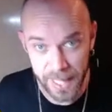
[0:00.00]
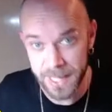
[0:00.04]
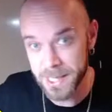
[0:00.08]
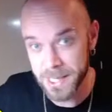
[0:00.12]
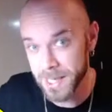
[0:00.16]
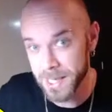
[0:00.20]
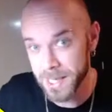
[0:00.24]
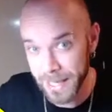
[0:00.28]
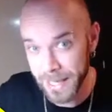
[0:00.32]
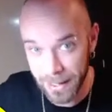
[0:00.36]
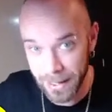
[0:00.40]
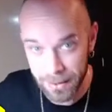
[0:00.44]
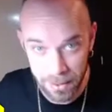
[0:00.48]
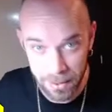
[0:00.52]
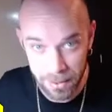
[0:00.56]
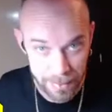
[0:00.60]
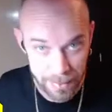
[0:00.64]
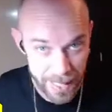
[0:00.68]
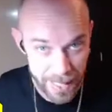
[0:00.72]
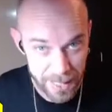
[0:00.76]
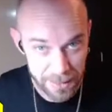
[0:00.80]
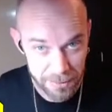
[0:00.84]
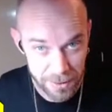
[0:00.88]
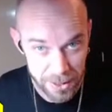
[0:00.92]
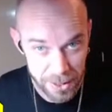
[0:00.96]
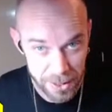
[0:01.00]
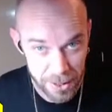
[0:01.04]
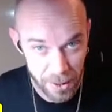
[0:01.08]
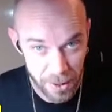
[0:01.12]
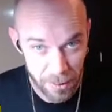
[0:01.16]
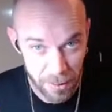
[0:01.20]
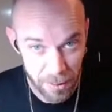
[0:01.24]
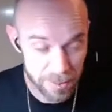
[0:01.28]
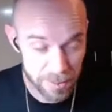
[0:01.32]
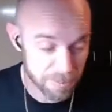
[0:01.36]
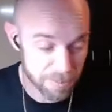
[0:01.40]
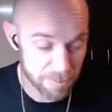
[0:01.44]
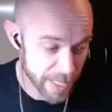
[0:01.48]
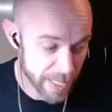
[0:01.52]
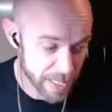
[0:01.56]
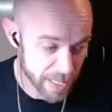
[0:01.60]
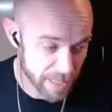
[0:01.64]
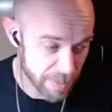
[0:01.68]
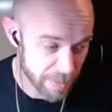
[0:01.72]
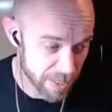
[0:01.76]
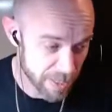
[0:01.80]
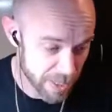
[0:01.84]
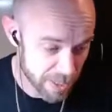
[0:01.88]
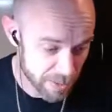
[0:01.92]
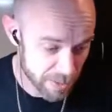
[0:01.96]
Stick that on the back of a knob, make him
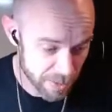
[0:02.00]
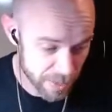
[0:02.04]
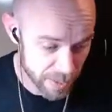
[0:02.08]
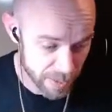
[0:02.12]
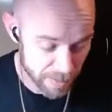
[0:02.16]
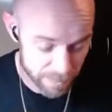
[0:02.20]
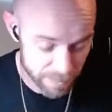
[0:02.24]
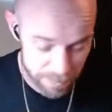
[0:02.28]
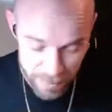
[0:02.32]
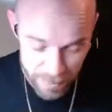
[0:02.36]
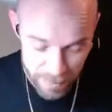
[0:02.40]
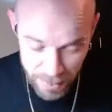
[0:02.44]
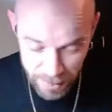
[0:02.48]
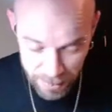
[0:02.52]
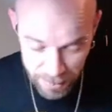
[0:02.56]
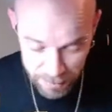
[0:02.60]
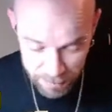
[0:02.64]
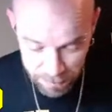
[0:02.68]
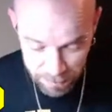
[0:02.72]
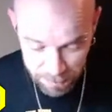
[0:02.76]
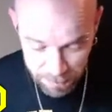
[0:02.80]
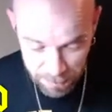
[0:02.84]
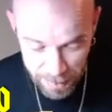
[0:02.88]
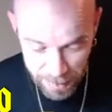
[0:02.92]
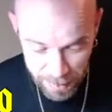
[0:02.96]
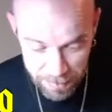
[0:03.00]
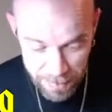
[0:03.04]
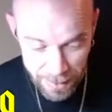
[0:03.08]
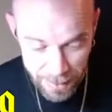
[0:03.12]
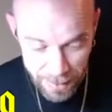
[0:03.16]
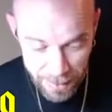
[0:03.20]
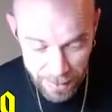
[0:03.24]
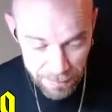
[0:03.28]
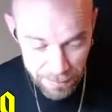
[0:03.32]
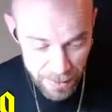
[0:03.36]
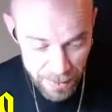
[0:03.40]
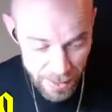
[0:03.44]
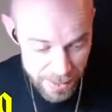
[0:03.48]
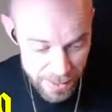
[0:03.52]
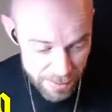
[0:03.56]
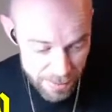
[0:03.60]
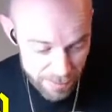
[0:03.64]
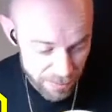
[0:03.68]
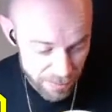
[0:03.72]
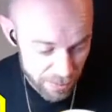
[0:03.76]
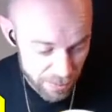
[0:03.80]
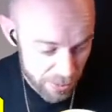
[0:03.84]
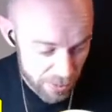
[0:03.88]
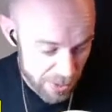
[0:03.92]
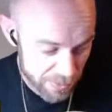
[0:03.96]
into a big mech with custom
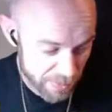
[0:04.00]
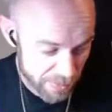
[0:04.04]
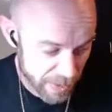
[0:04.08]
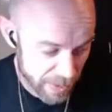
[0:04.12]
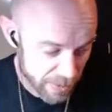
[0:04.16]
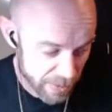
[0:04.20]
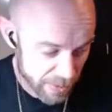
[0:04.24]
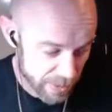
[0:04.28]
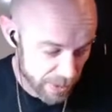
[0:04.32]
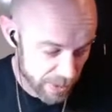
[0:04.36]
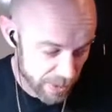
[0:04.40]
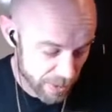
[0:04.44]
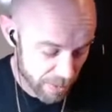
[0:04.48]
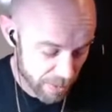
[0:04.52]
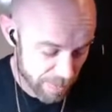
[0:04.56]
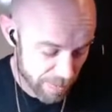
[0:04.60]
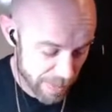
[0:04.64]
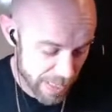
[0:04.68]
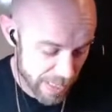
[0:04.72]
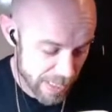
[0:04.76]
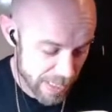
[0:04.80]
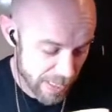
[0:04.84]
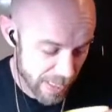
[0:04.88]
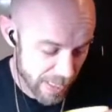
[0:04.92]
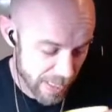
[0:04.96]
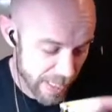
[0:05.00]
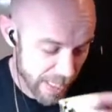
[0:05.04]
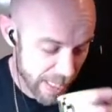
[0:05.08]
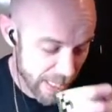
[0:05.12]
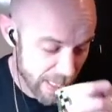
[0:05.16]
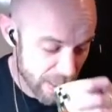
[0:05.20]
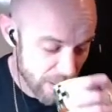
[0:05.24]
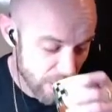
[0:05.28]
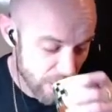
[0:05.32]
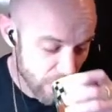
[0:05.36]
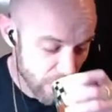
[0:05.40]
force field. You've got bits like that.